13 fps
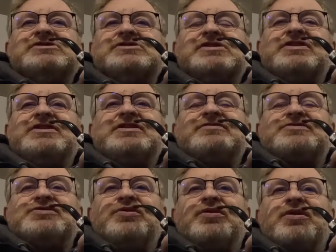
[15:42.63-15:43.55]
a year or
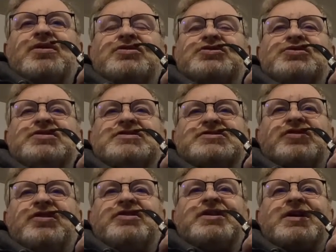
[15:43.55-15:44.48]
2 ago, 2 years ago
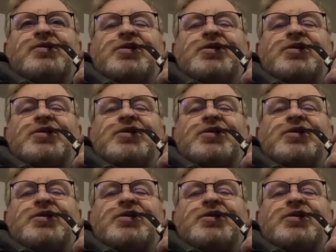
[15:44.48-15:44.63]
I think it